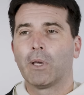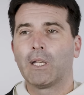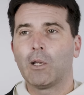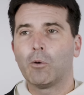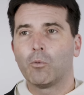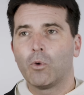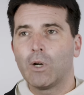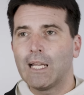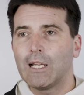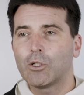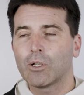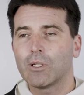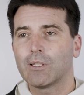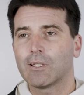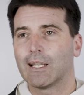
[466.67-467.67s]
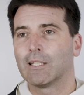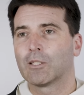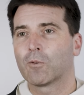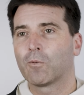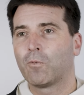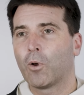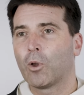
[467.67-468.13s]
But it reaches
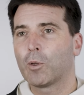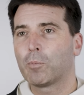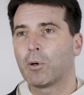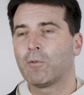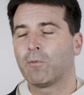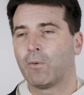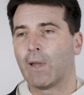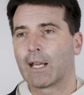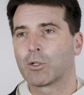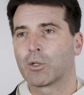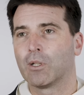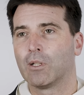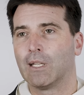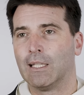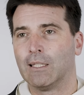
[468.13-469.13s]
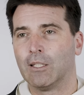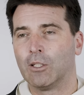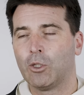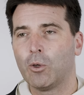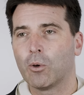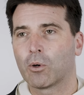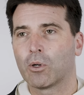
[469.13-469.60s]
its full perfection in the
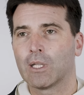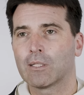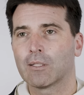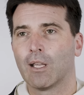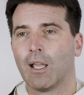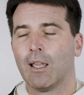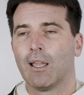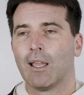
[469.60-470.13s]
Eucharist